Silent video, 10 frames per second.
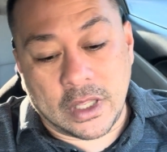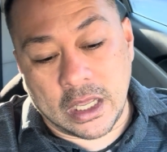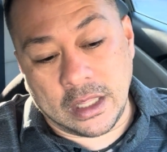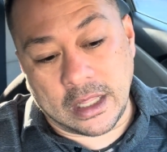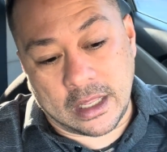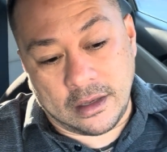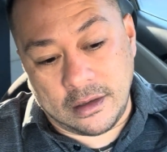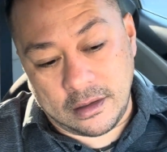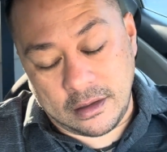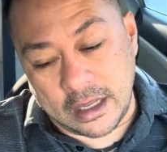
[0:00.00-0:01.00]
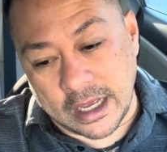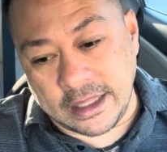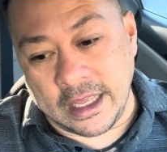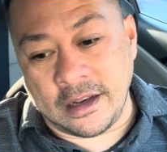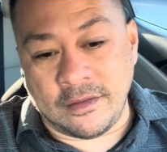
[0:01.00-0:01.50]
And then at
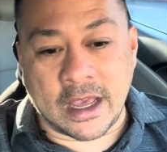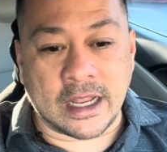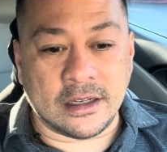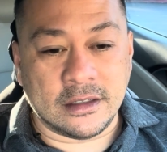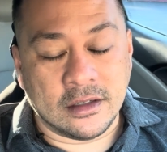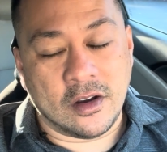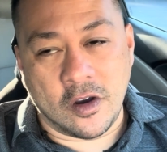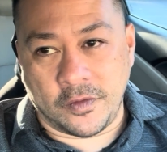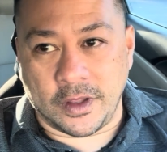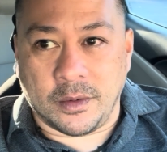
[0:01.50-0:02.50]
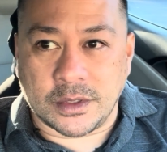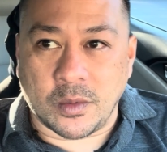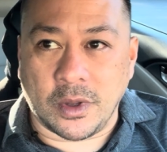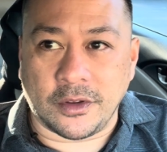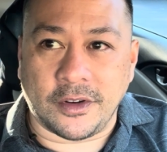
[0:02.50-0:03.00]
the end of that, hopefully it was a
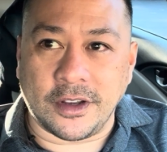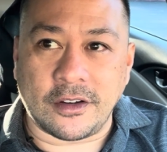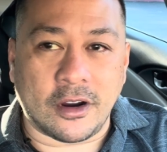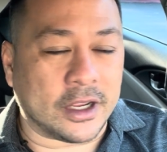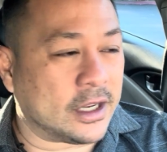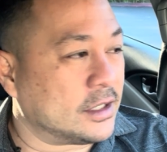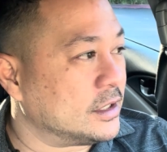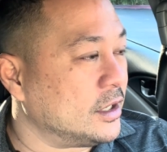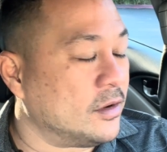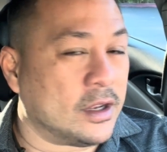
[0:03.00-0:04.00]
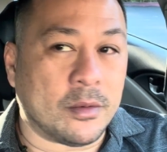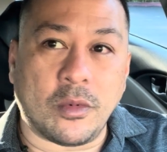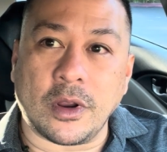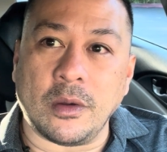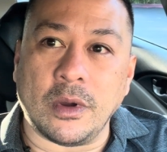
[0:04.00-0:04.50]
well-defined target, because then you end up
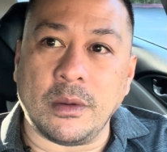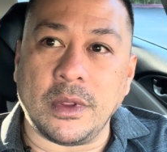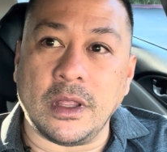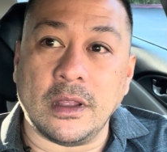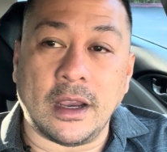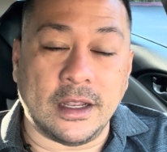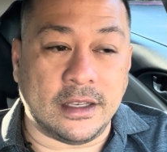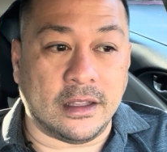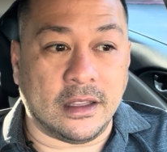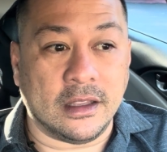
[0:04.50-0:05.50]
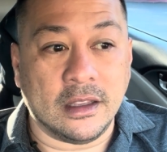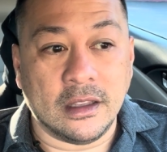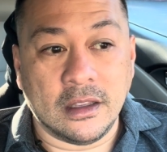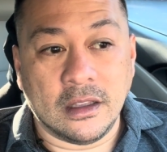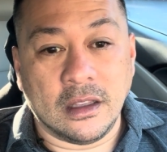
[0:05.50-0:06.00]
where you want to be, ideally.
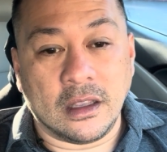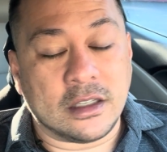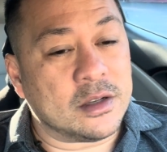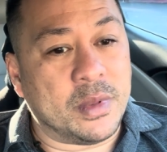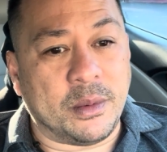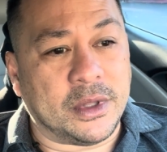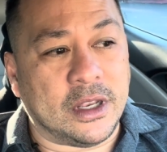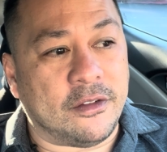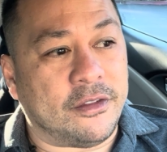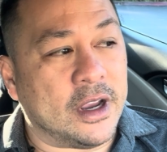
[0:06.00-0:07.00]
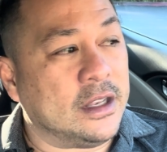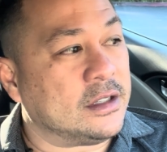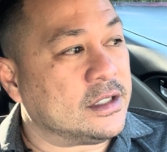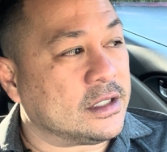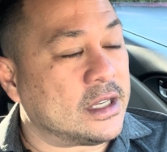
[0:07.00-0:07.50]
Some people, they define
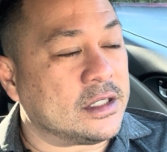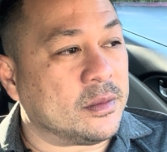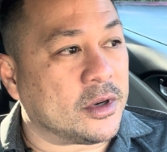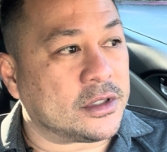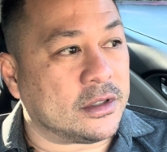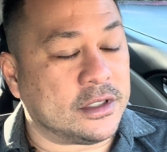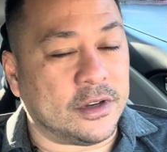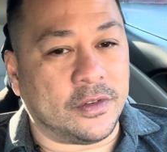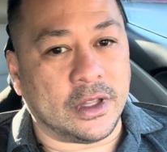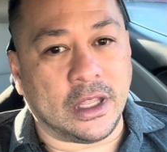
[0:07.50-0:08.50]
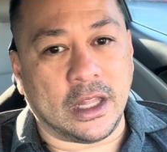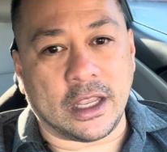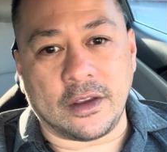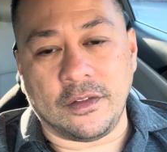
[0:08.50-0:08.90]
success in martial arts differently. Like